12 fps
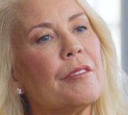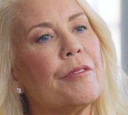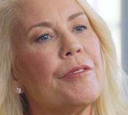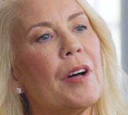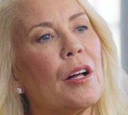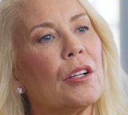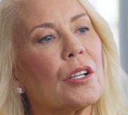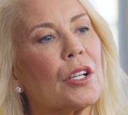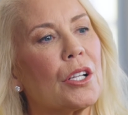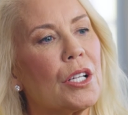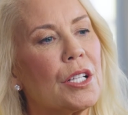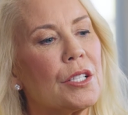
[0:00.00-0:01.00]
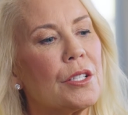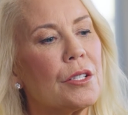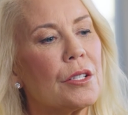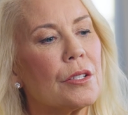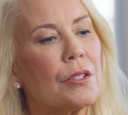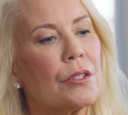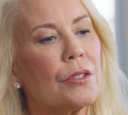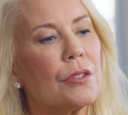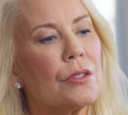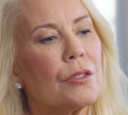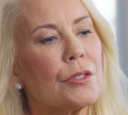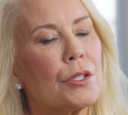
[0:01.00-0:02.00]
felt good
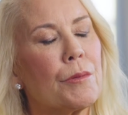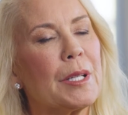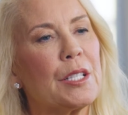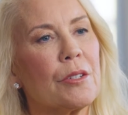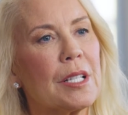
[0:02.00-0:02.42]
to be doing